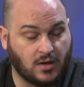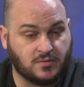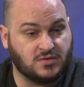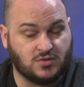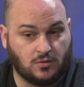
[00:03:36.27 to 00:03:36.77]
I
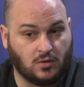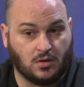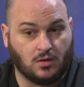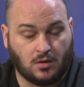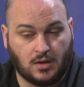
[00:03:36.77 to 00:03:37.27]
was a
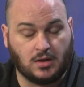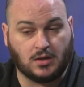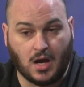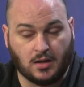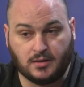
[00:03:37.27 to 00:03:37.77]
junior in
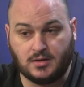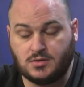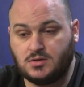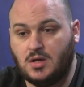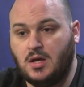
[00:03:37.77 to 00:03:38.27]
college.